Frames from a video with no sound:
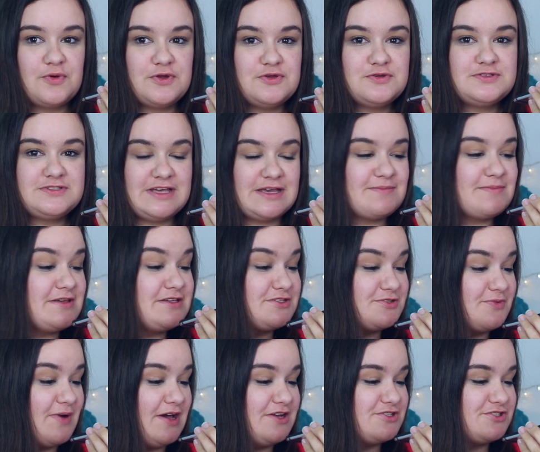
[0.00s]
Will you sing me
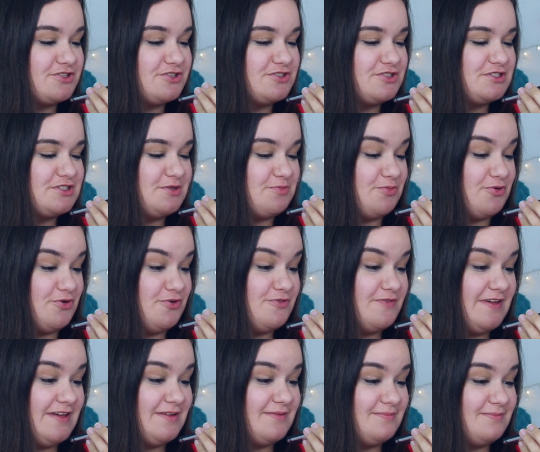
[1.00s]
Sweatshirt just to
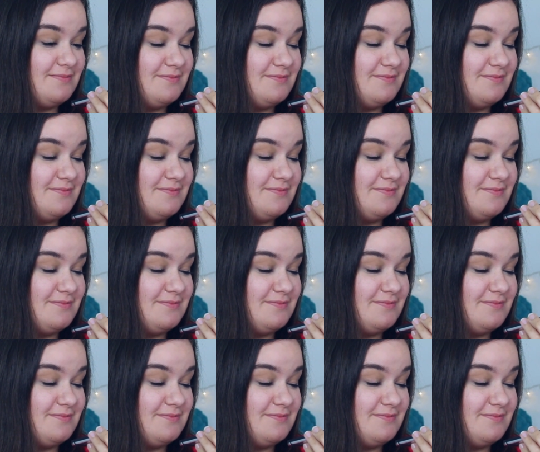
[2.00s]
prove it?